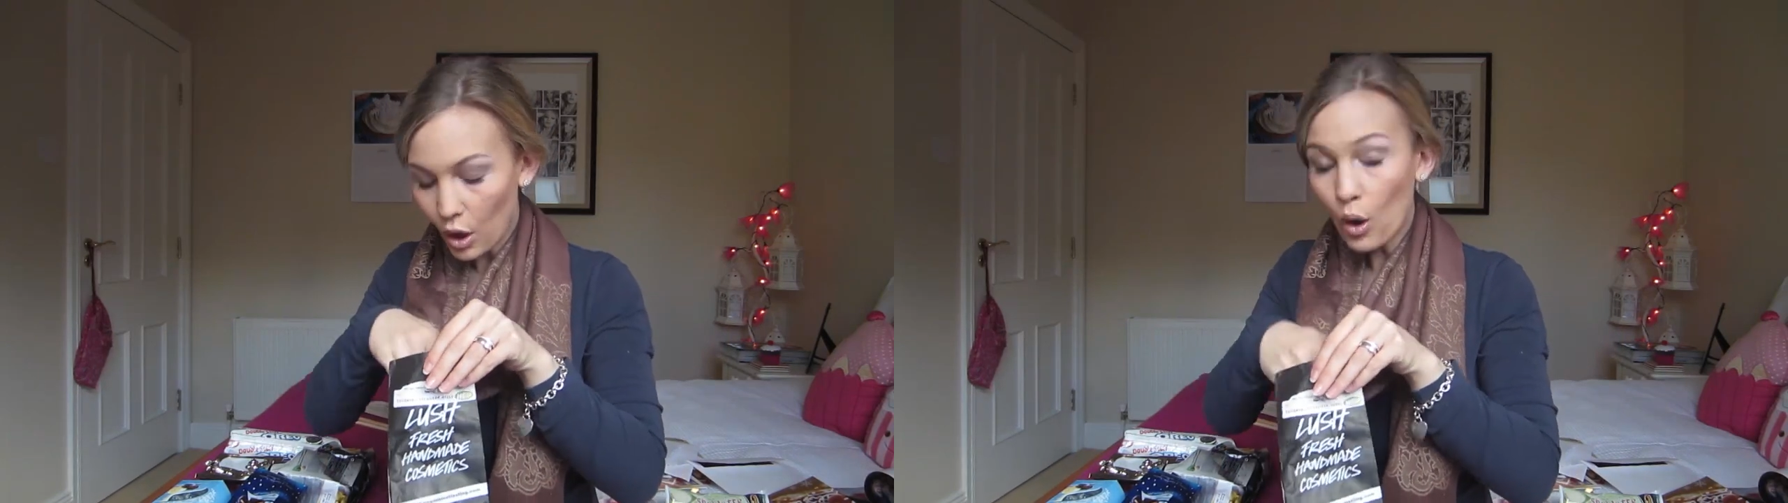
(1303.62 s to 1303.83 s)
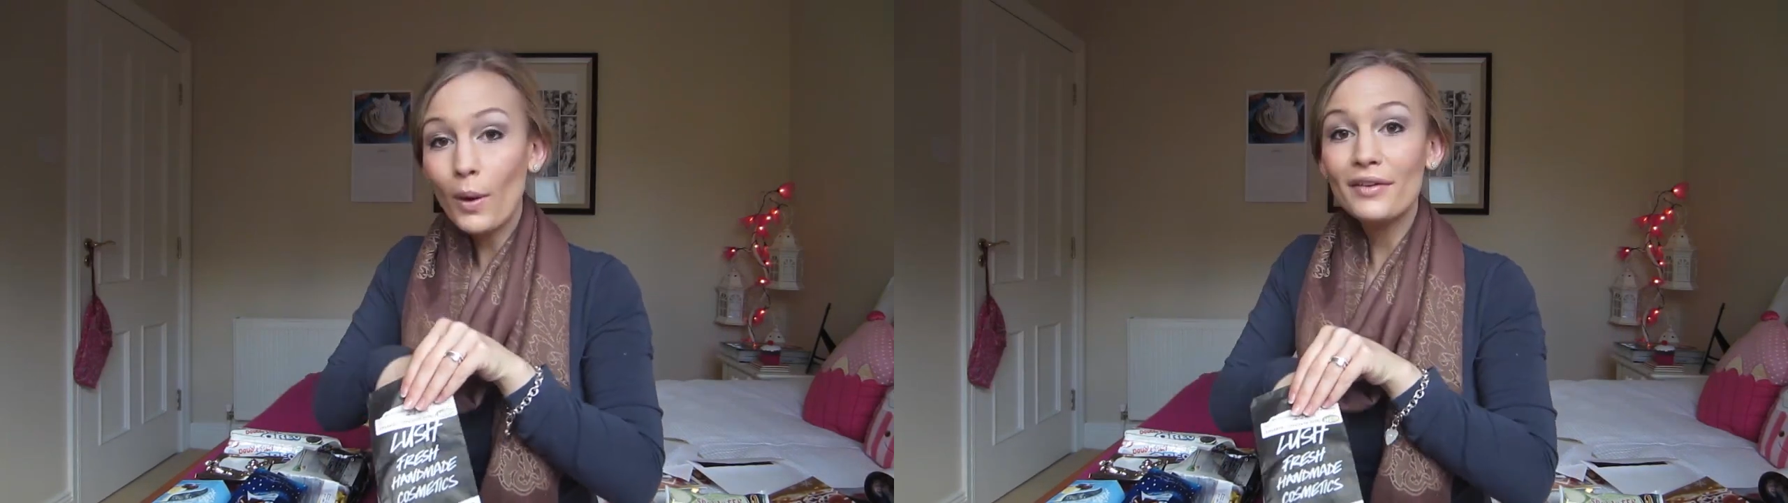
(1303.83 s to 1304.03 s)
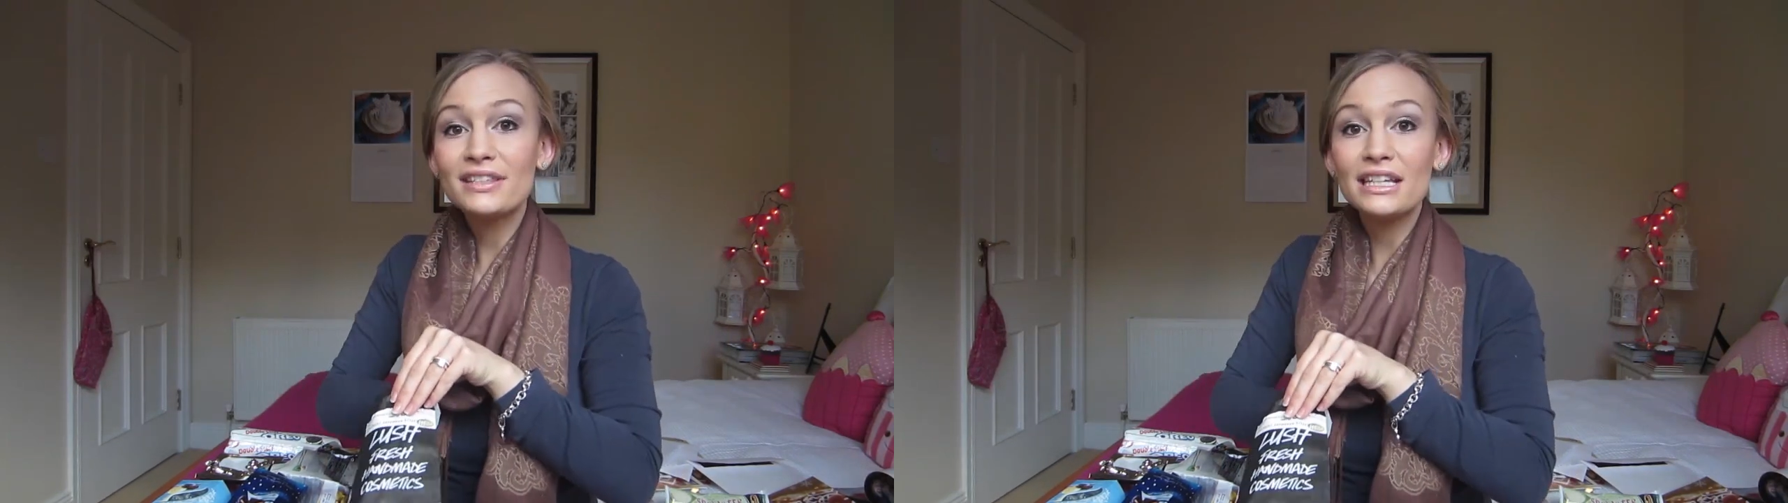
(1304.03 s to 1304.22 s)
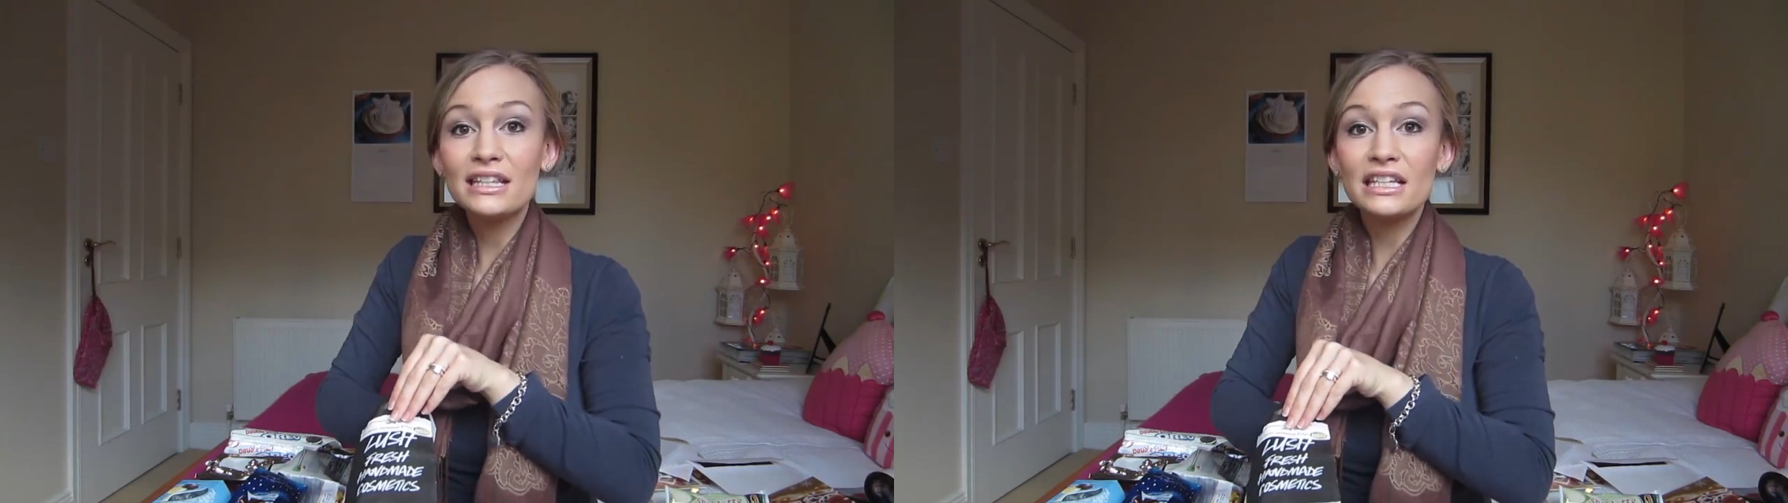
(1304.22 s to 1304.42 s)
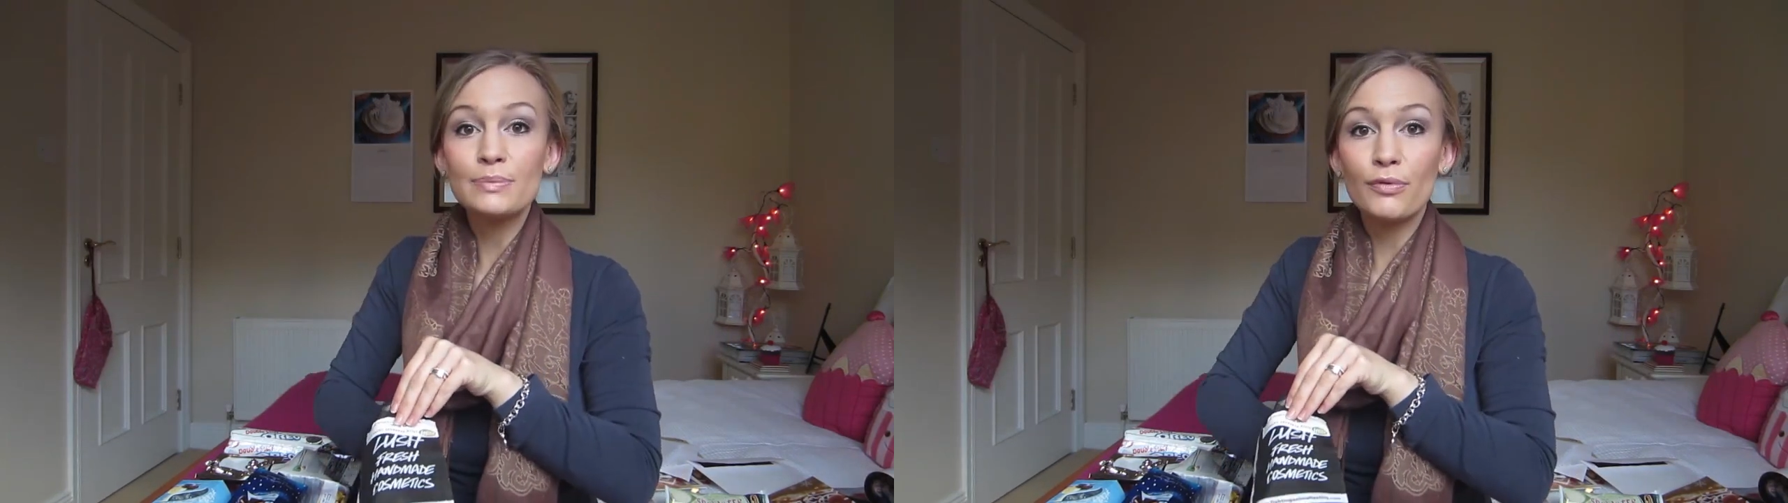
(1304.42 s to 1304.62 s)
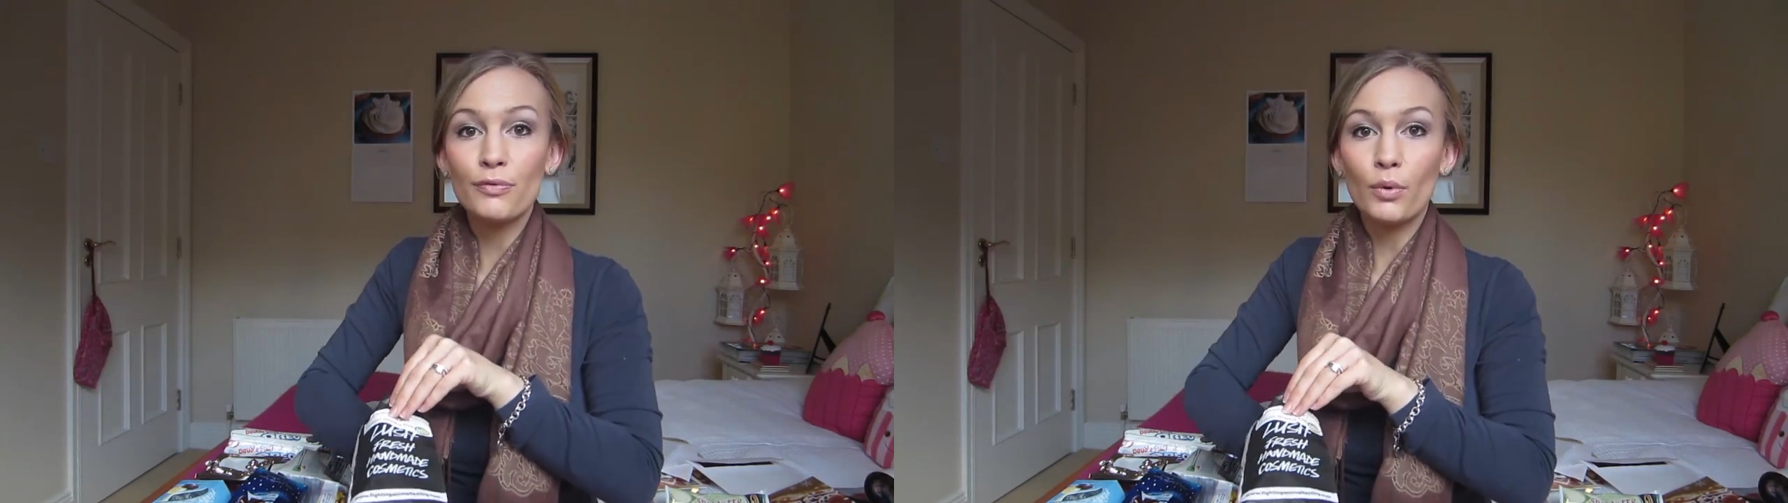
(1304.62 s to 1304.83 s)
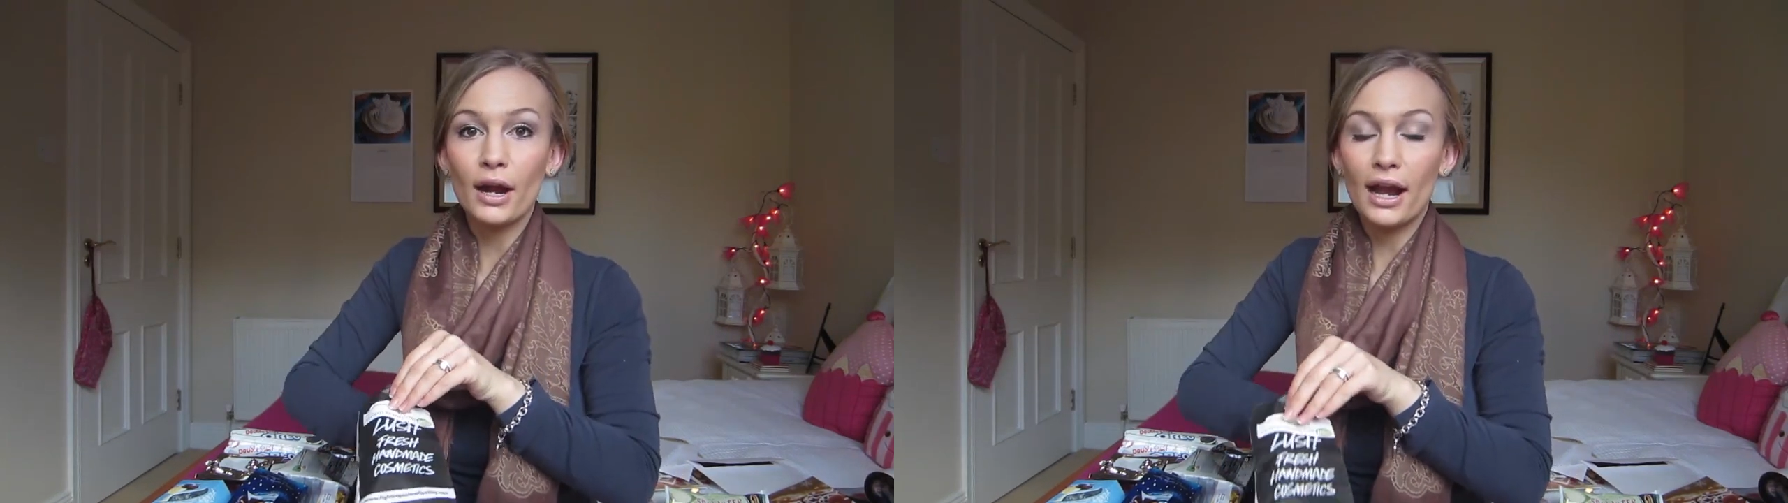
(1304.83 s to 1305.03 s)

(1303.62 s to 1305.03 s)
Oh, I've seen this before,